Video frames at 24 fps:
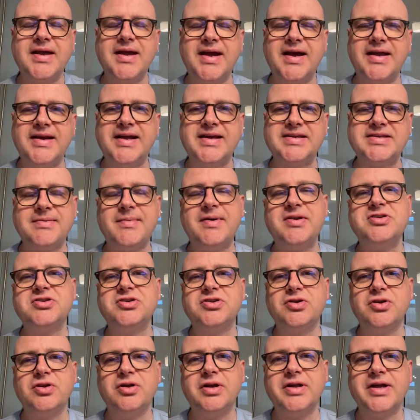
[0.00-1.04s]
And as I
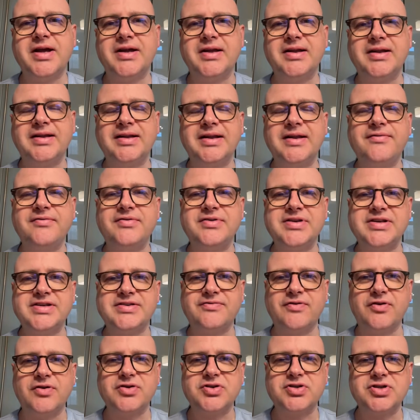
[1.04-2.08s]
mentioned earlier, liver
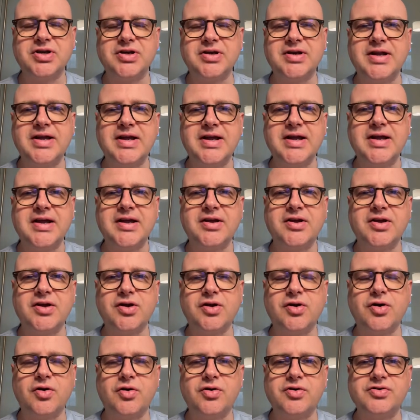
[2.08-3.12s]
dysfunction can
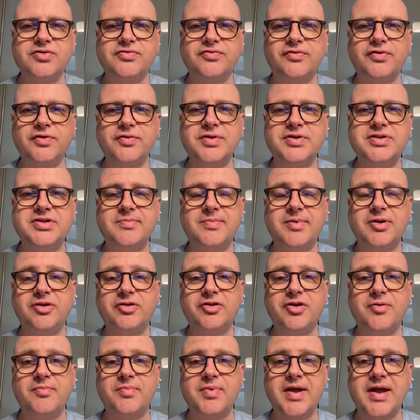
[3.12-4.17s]
cause fluid to
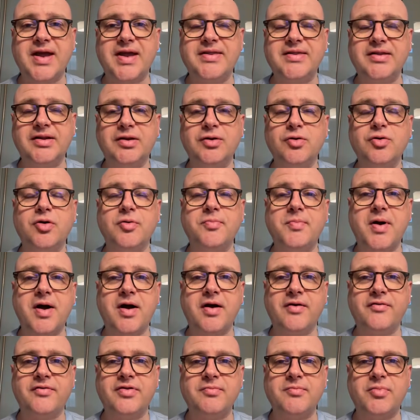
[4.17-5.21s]
build up in the lower
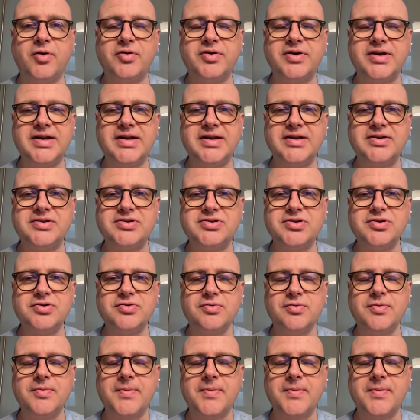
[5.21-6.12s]
part of the body too.